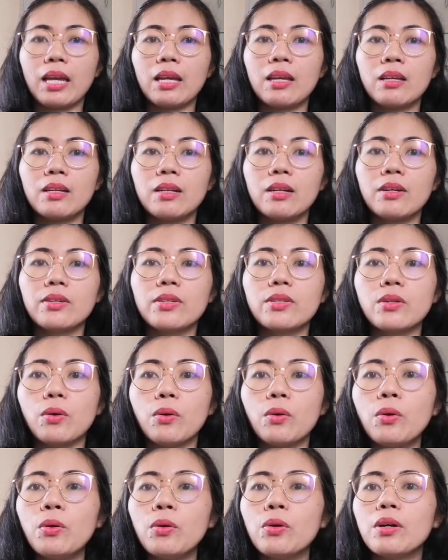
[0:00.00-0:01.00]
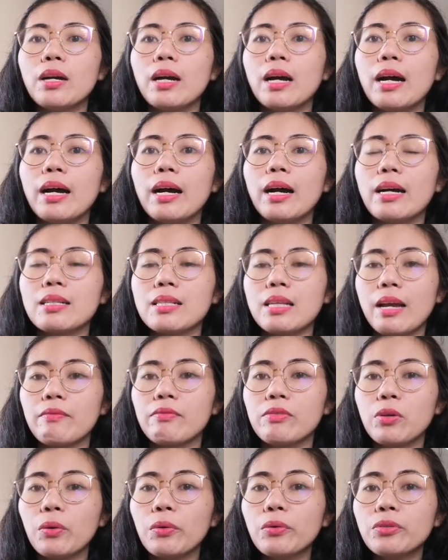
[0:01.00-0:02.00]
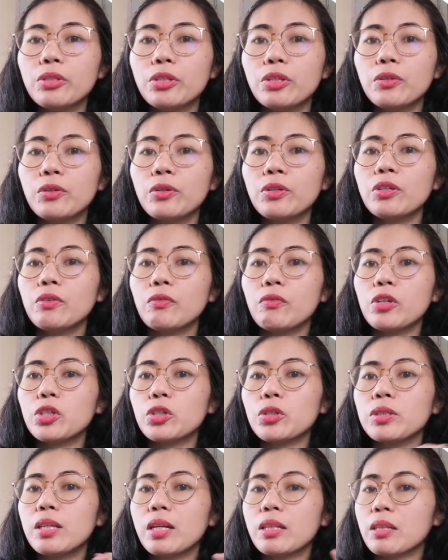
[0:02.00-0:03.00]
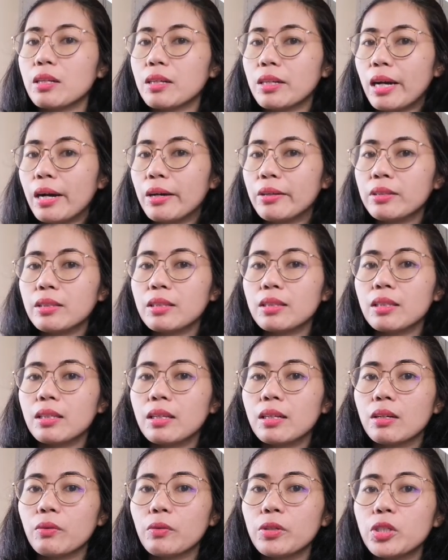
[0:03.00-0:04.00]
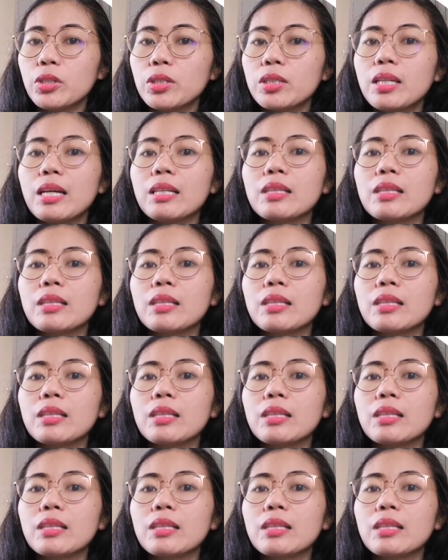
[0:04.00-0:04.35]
Okay, so as I told you, we should not run